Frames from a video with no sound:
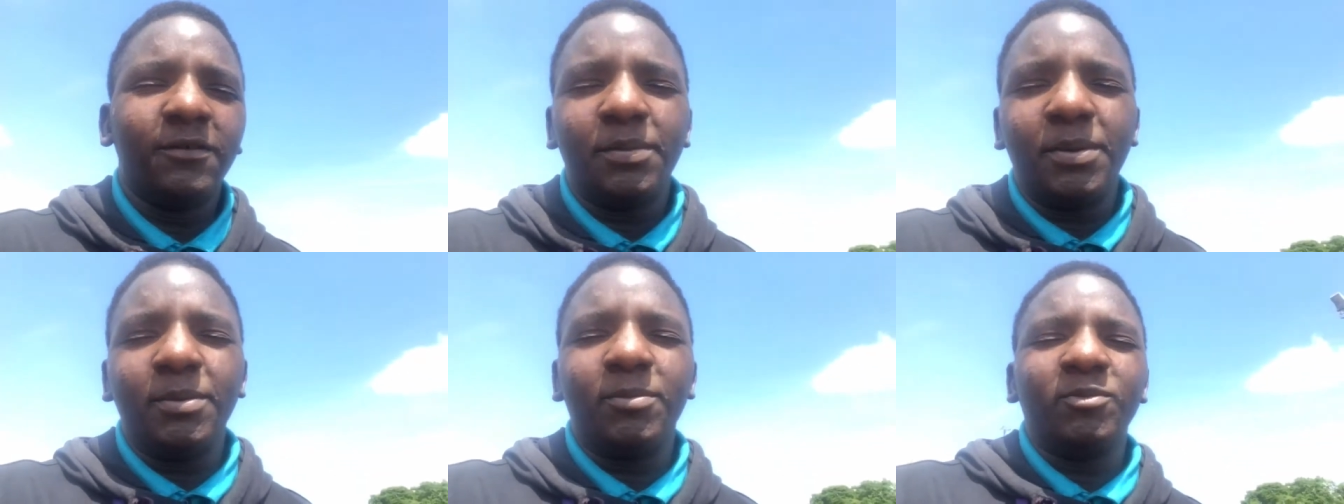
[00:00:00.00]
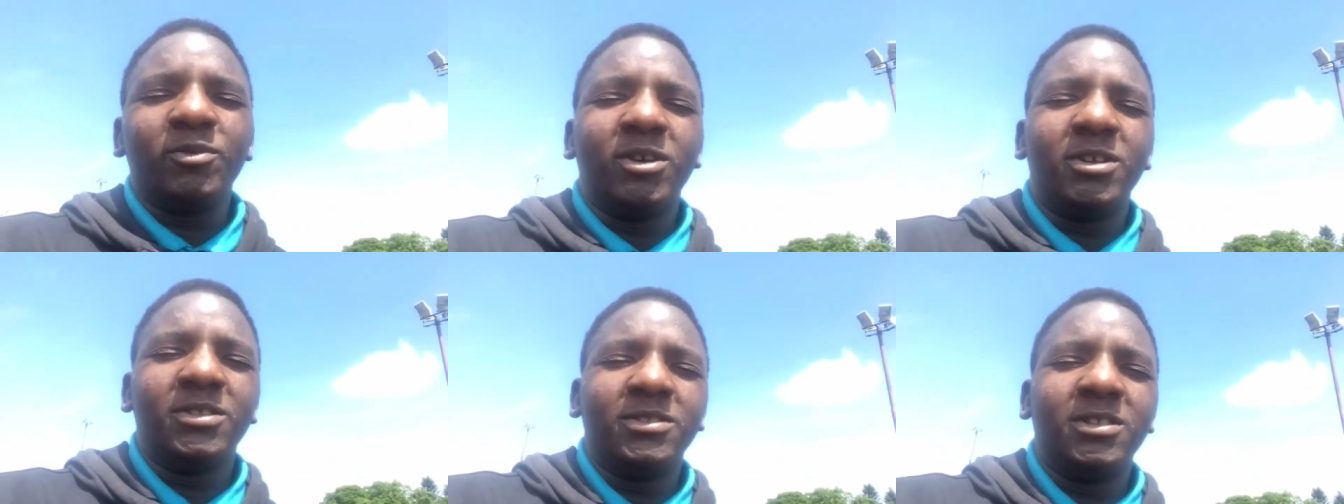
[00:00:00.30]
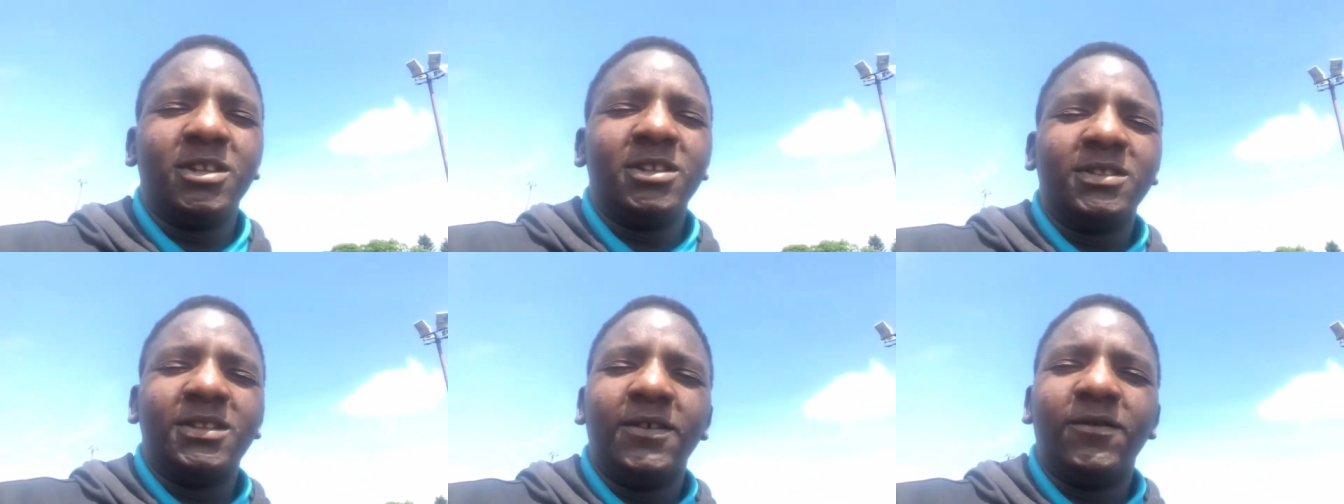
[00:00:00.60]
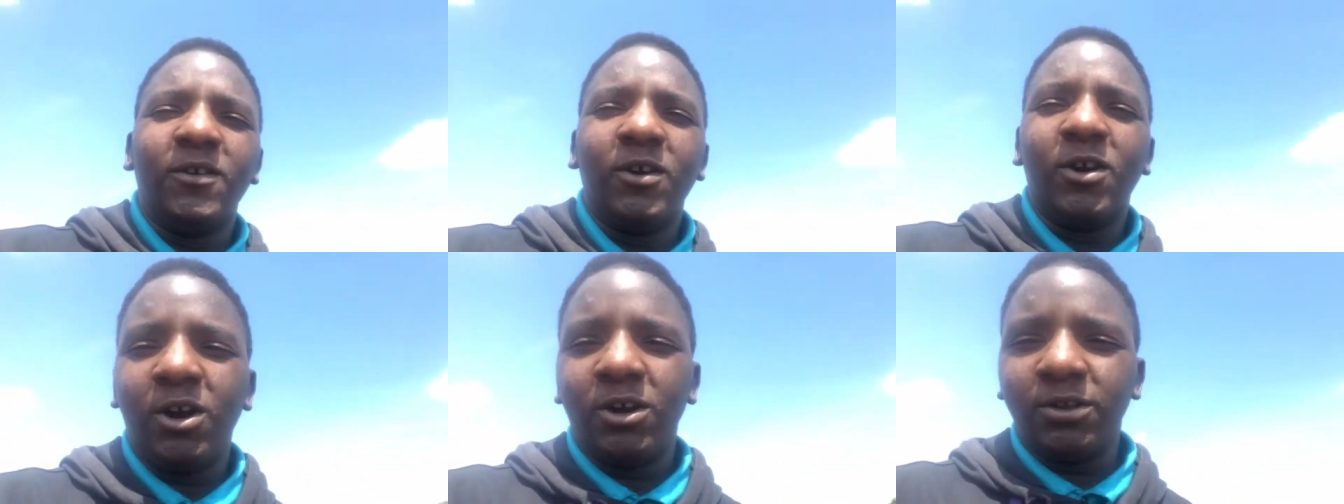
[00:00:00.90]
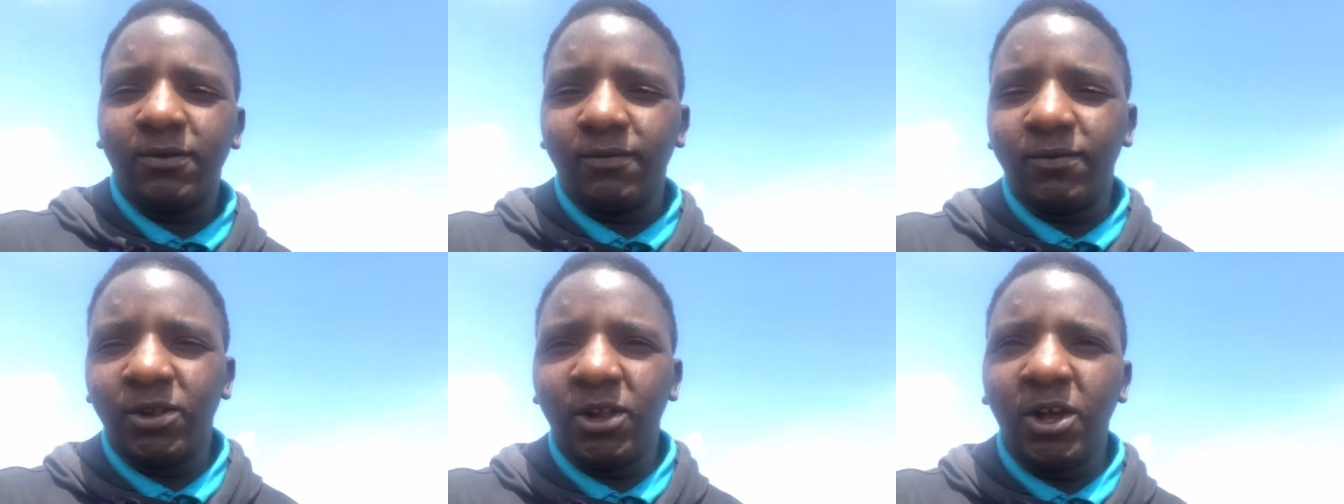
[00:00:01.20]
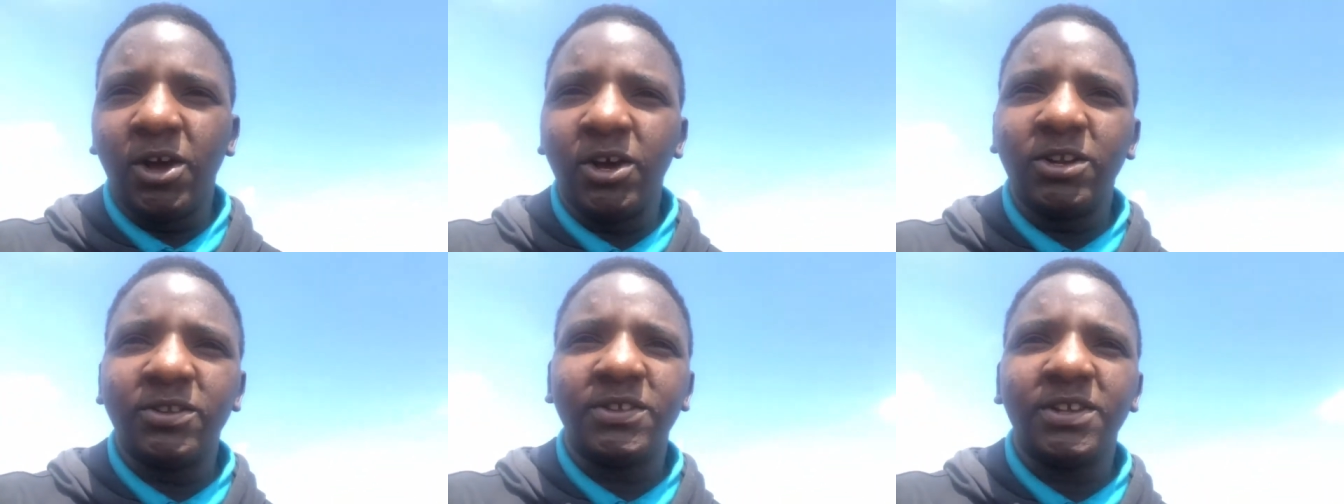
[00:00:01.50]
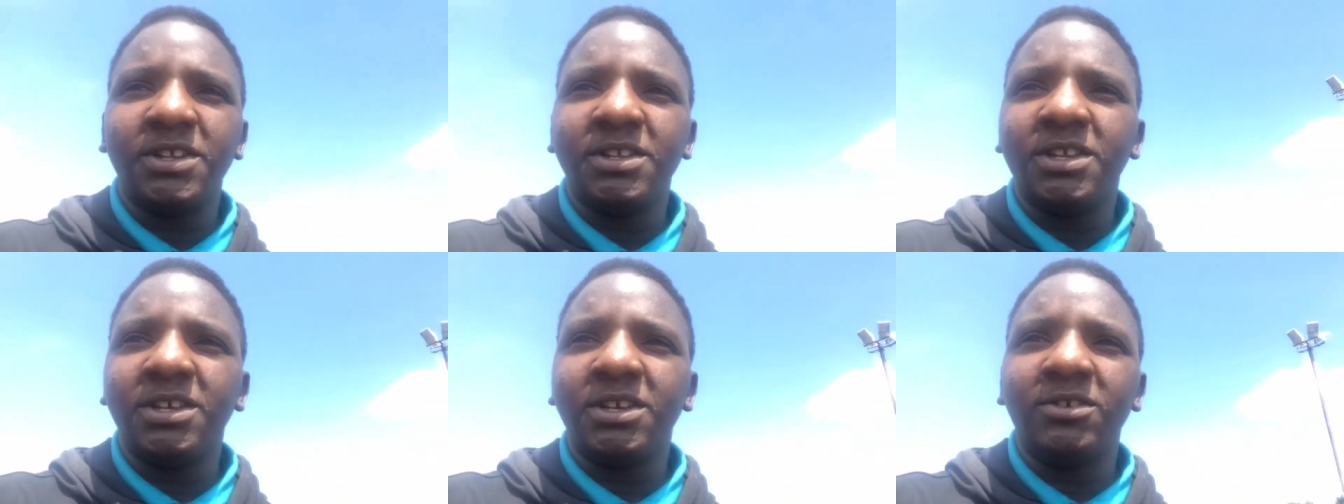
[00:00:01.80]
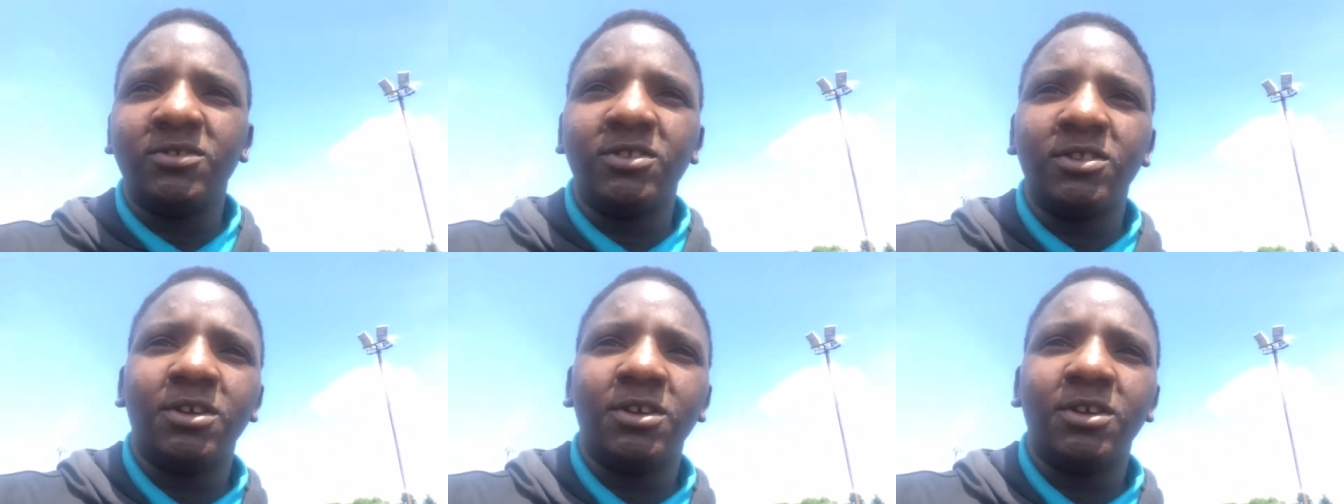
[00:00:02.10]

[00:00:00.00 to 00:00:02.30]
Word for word: other people got like different kind of learning techniques,